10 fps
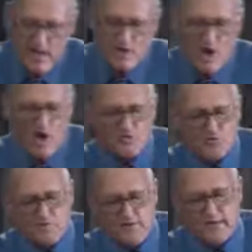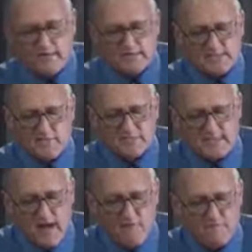God reveals
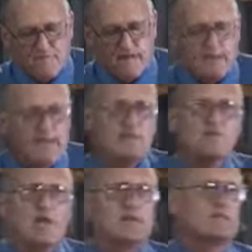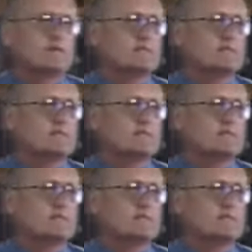himself in Jesus.